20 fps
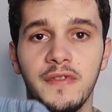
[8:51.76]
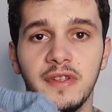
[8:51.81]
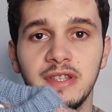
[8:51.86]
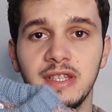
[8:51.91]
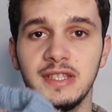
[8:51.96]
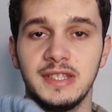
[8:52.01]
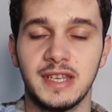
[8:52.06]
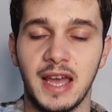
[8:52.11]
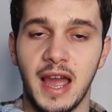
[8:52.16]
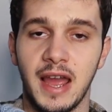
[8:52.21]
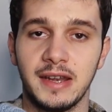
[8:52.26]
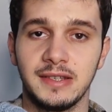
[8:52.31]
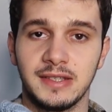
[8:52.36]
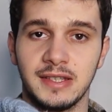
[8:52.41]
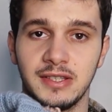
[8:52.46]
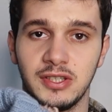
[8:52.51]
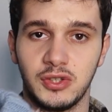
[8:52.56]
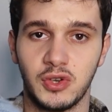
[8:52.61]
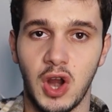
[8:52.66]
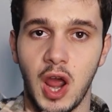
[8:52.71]
the designs
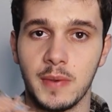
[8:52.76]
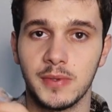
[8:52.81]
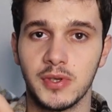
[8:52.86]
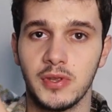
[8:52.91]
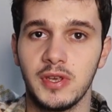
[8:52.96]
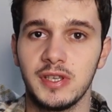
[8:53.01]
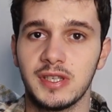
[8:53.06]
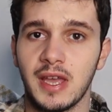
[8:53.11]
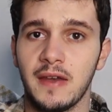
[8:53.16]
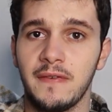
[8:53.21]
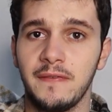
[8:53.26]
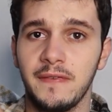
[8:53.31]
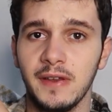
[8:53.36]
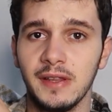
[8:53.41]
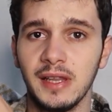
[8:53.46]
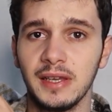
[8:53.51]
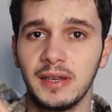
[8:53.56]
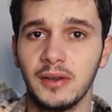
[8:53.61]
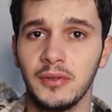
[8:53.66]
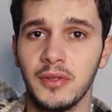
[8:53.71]
and stripes of this, I feel
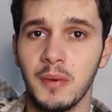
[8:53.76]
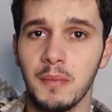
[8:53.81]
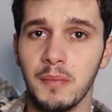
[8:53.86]
like on the